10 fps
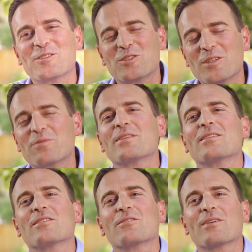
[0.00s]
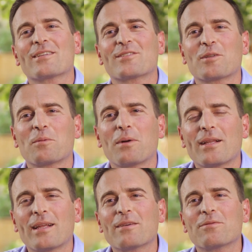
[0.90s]
It shifted the direction of
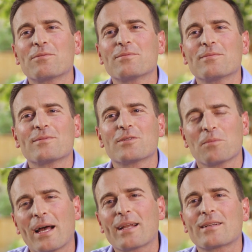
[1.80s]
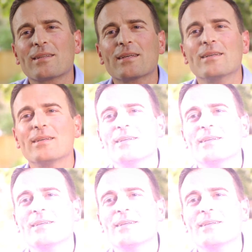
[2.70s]
my life dramatically.